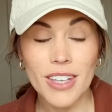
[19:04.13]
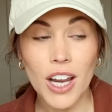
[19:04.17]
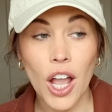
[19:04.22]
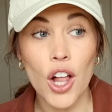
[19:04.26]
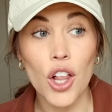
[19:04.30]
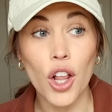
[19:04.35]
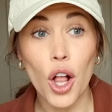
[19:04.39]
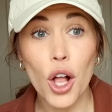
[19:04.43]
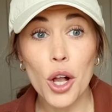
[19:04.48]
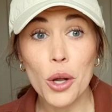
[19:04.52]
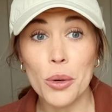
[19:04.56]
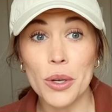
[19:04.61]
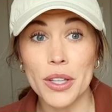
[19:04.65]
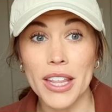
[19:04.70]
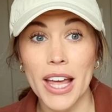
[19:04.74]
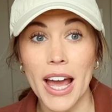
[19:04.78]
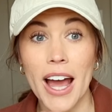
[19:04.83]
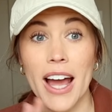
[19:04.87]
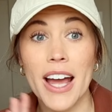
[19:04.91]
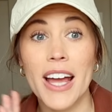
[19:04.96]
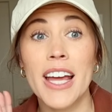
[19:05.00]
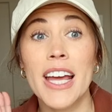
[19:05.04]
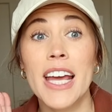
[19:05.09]
along with
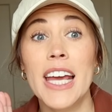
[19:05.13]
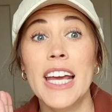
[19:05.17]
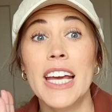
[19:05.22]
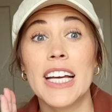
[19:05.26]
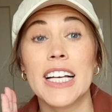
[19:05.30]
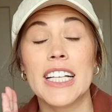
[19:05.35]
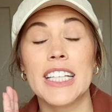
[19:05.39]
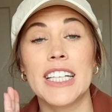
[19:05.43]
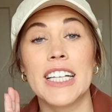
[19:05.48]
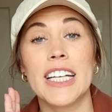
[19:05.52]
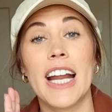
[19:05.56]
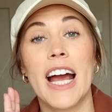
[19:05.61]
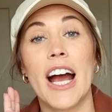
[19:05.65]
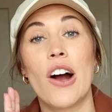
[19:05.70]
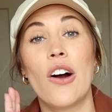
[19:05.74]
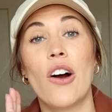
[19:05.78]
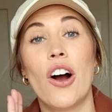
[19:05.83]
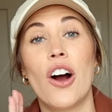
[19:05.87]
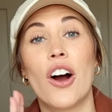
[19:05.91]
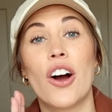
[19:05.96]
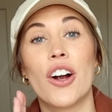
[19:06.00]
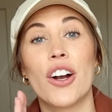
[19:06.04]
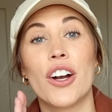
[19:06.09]
that, clean out
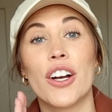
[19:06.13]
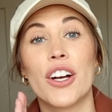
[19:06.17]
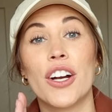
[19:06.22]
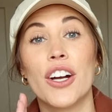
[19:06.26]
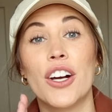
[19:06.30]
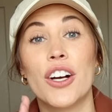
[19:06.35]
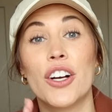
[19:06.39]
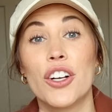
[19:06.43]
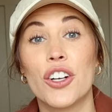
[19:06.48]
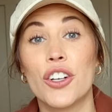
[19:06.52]
our